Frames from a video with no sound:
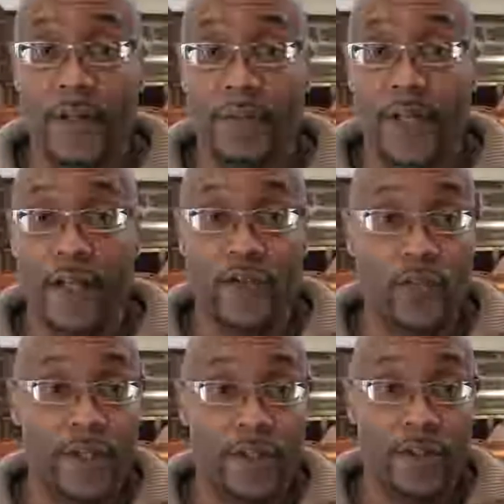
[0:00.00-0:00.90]
because
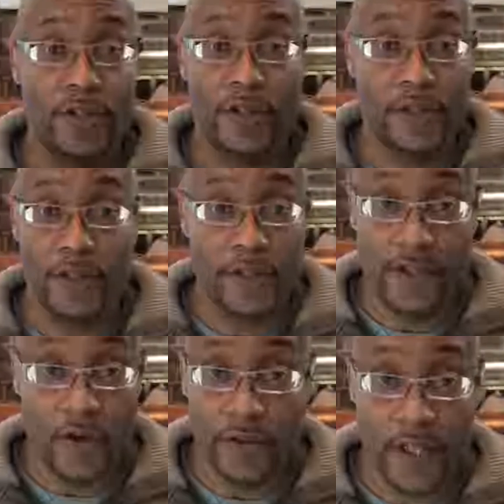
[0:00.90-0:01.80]
we
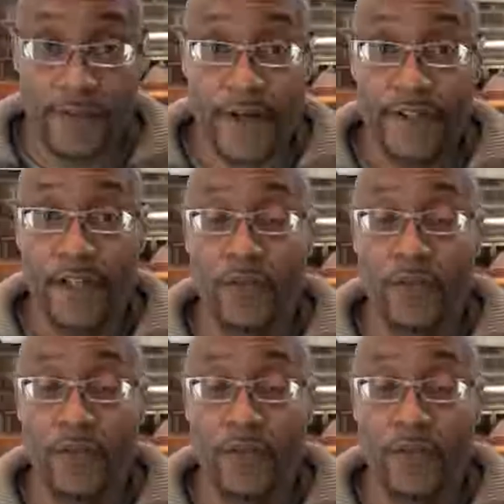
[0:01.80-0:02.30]
don't love ourselves,